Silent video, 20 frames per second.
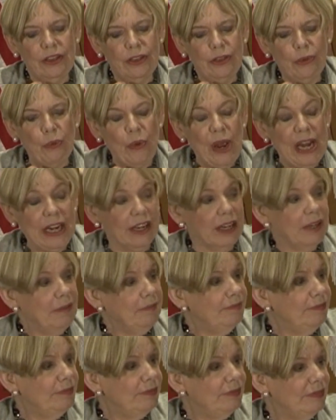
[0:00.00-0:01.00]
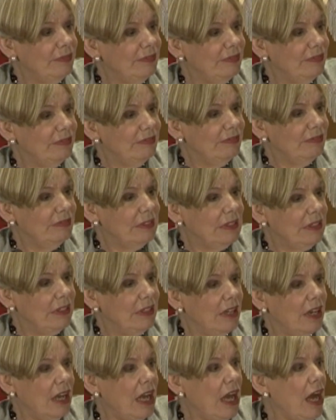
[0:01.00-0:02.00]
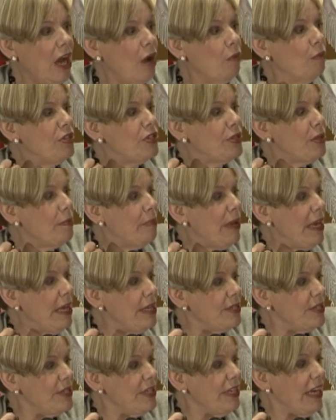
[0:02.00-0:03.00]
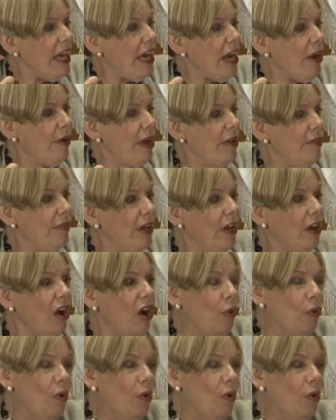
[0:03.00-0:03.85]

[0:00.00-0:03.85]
the winner uh, was the person, however,